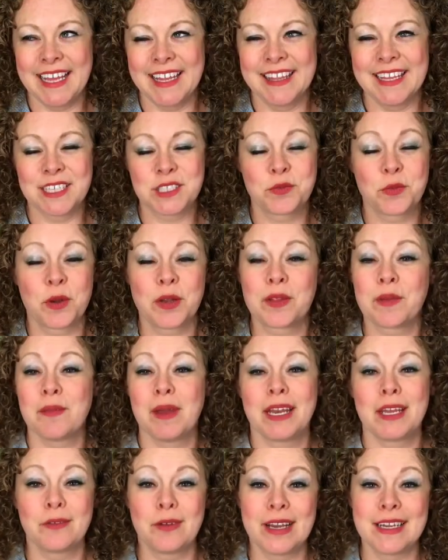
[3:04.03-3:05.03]
that's one of the
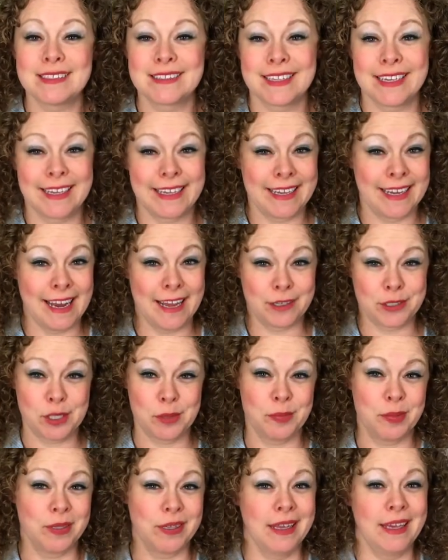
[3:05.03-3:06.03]
many ways that it can
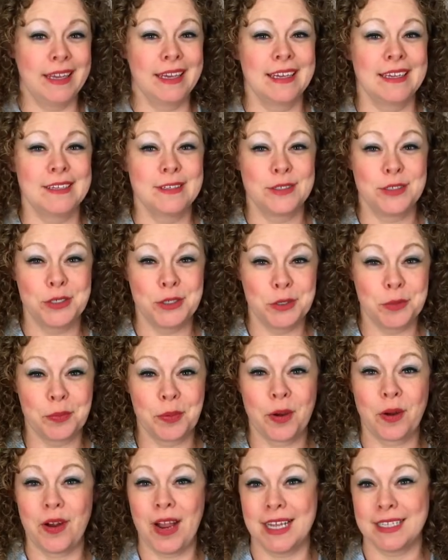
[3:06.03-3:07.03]
actually play into
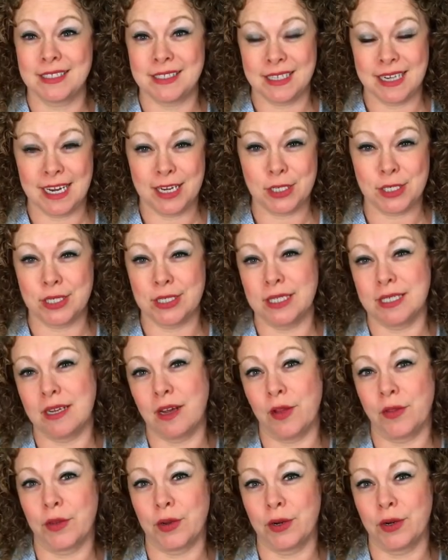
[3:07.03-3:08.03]
procrastination and
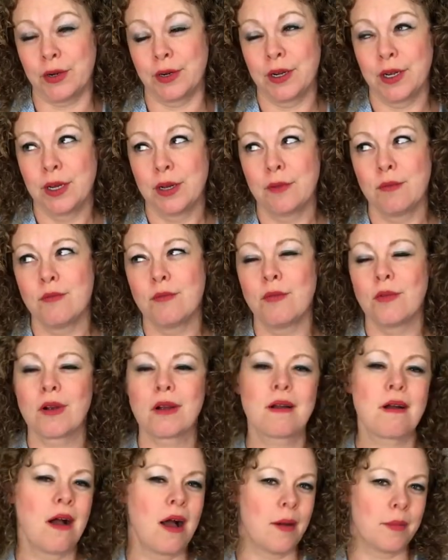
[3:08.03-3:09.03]
other
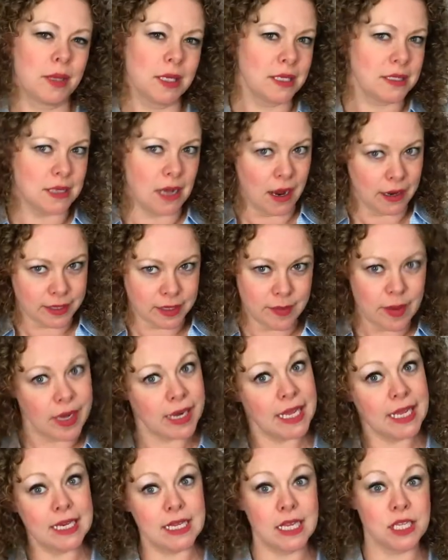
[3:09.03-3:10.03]
more commonly talked about
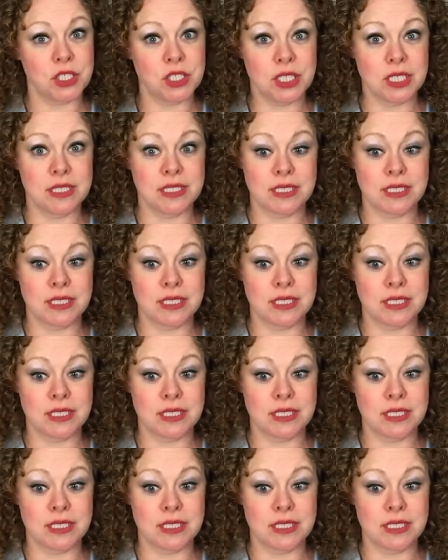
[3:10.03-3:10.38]
ADHD